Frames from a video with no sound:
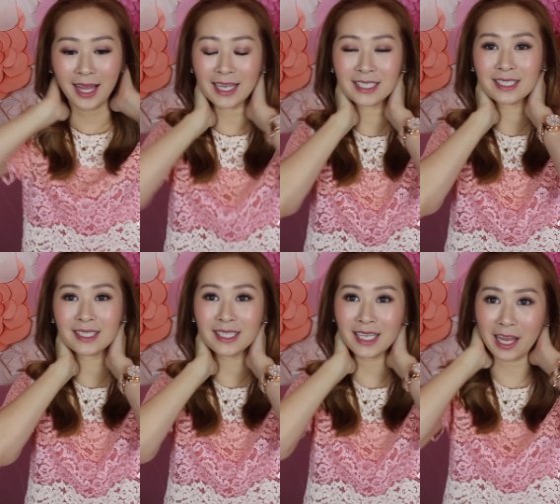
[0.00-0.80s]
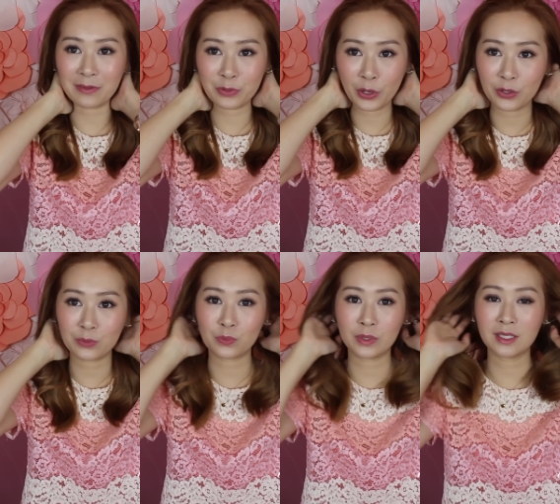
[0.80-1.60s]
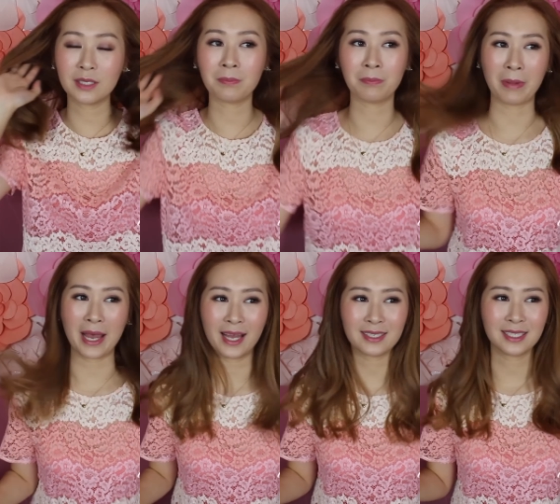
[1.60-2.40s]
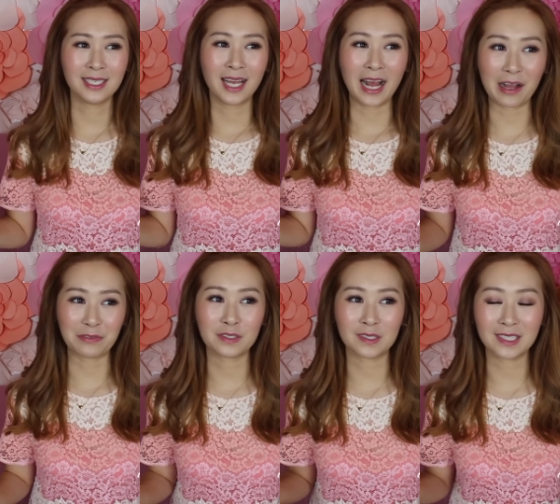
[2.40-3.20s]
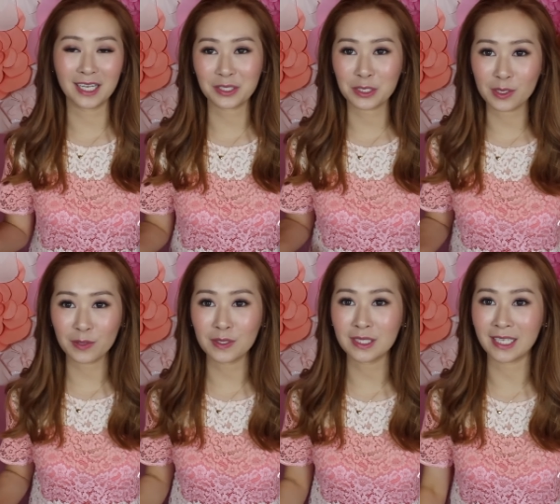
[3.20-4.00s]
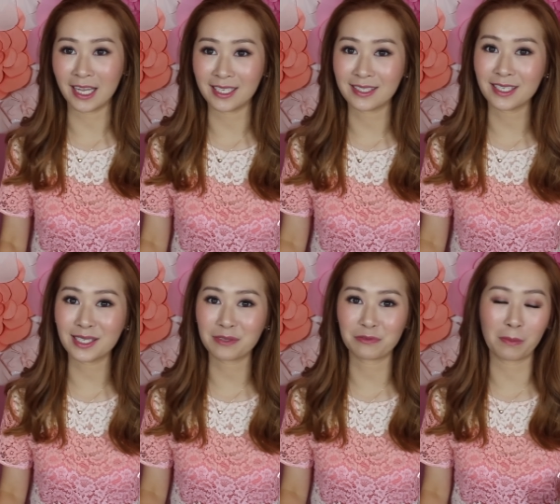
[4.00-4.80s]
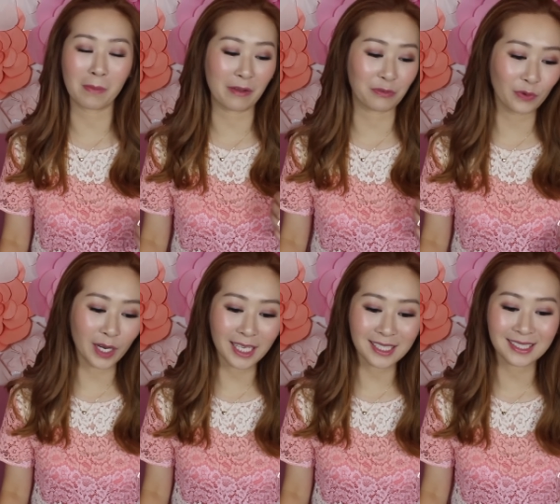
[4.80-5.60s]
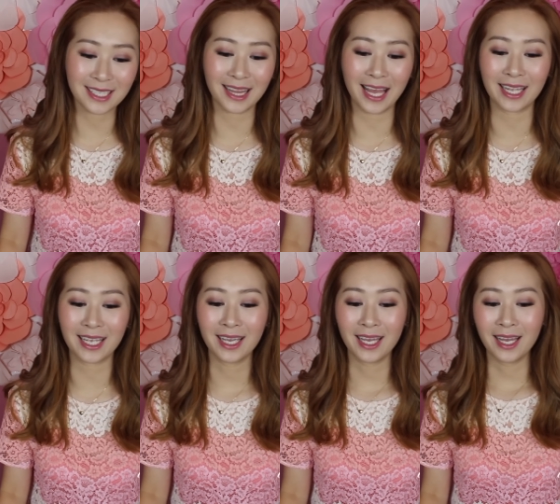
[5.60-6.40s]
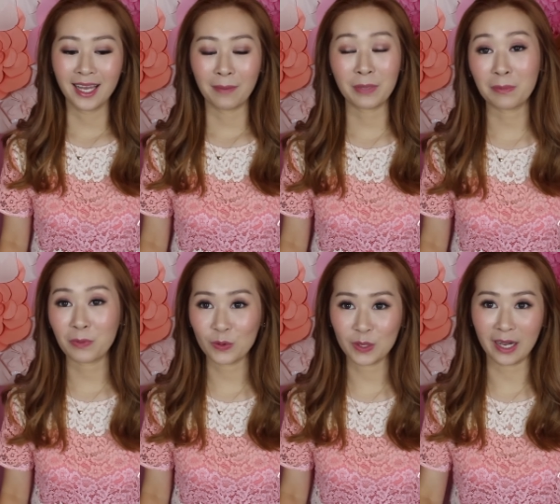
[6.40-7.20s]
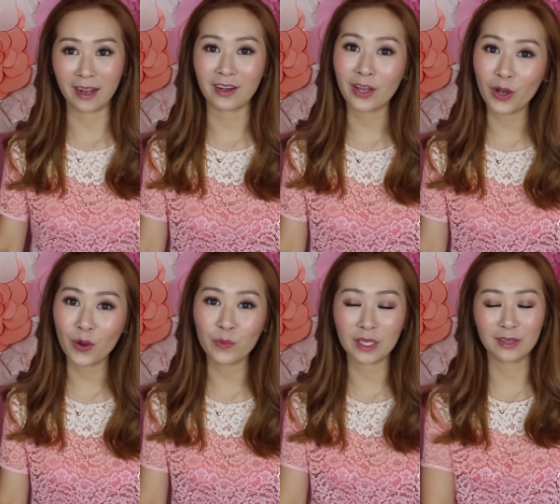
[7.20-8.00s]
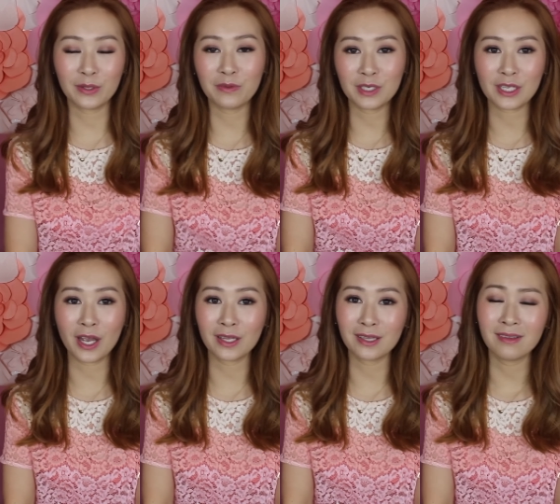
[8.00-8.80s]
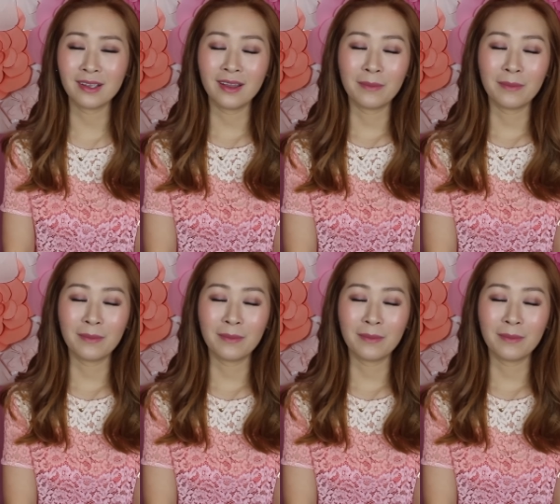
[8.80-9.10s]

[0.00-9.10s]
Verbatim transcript: actually I've heard really bad after sales service cases from my friends and like people that I know with Louis Vuitton,